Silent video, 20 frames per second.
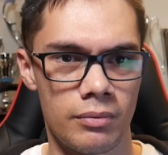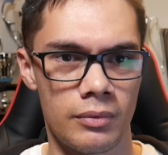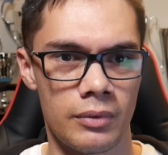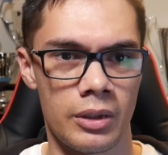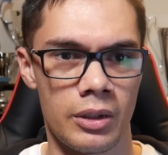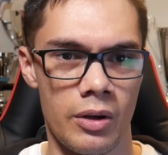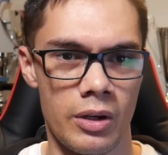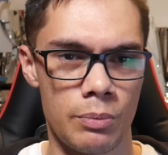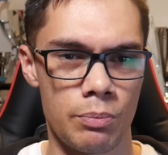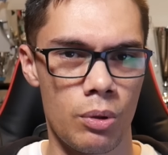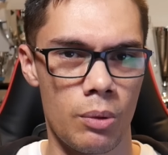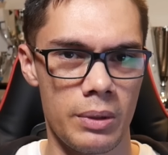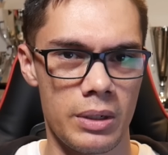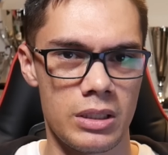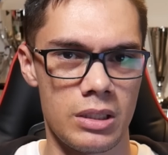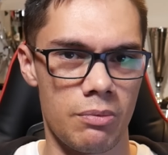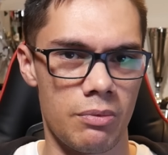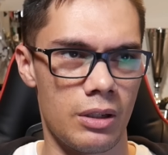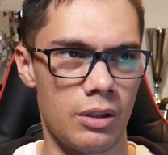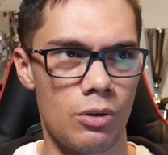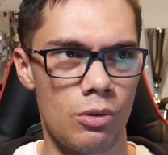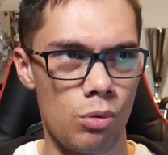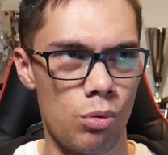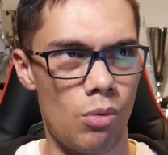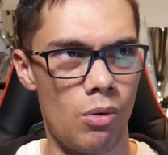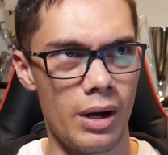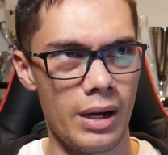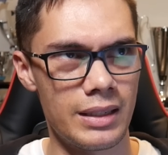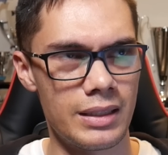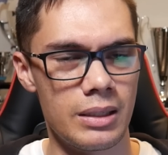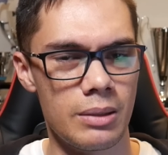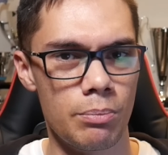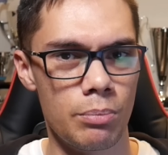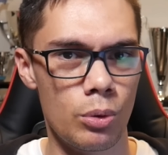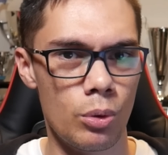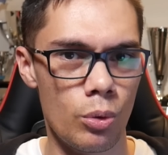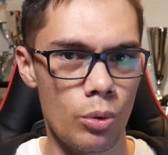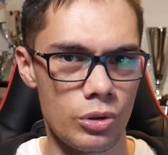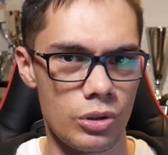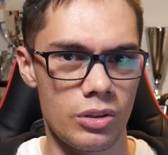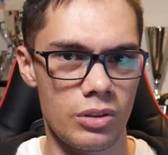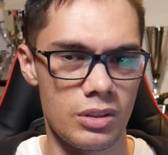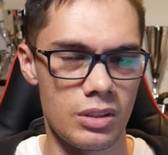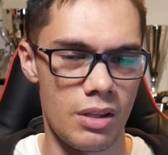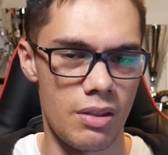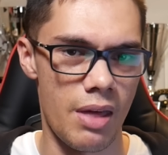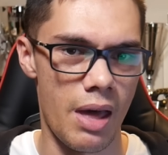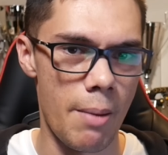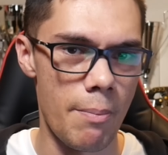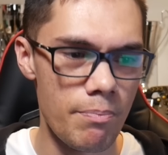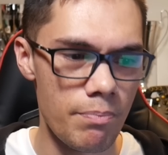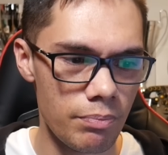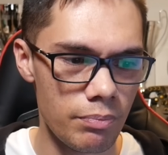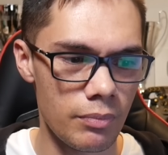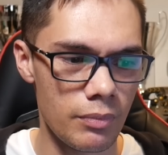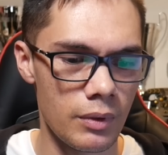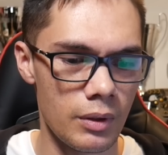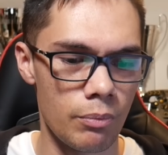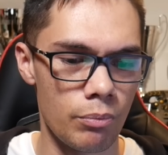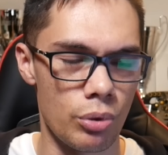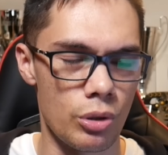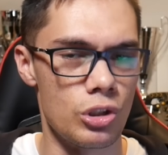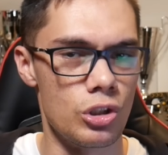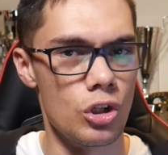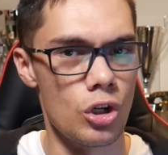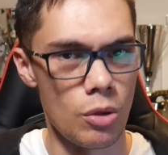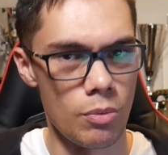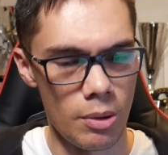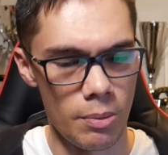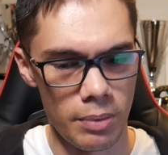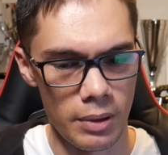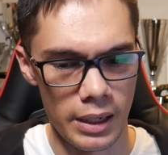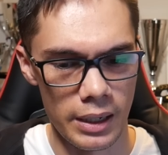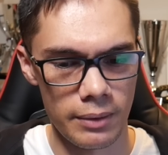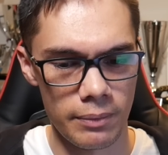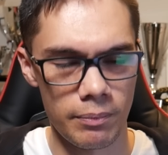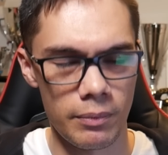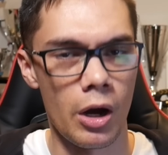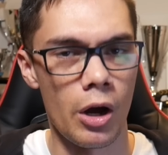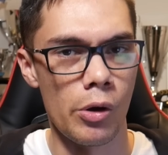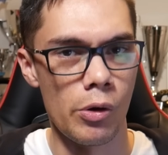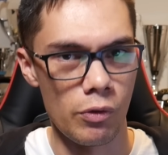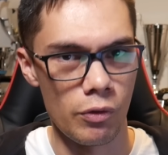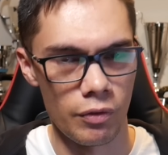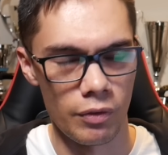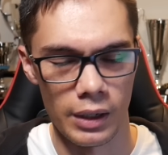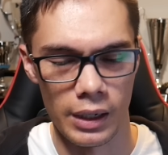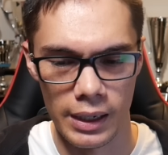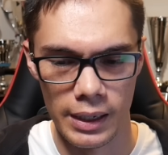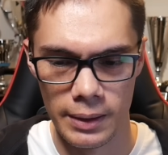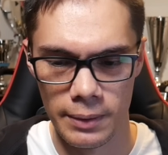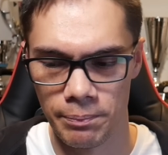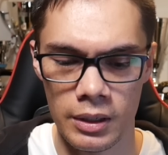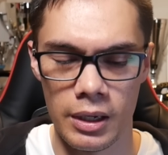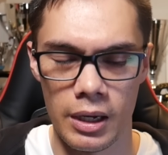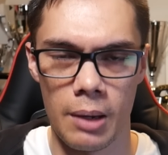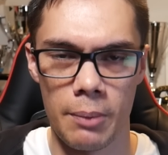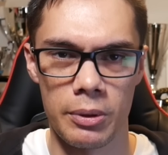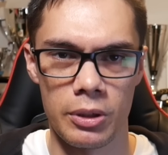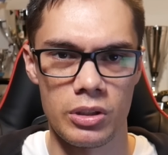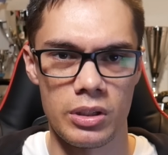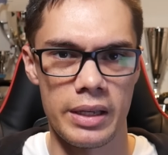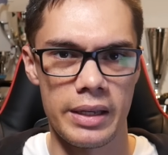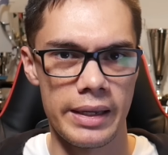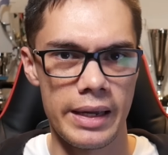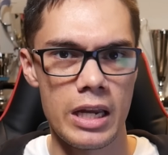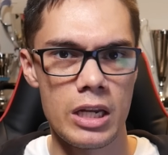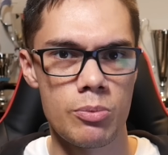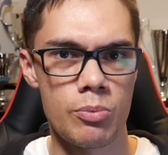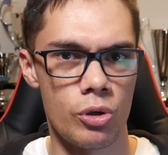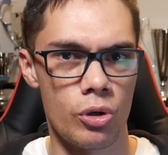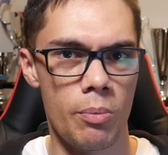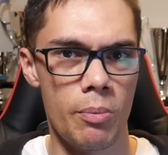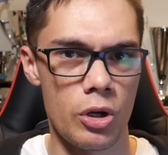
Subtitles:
it's probably something quite important to them, presumably, hopefully. And because the engagement on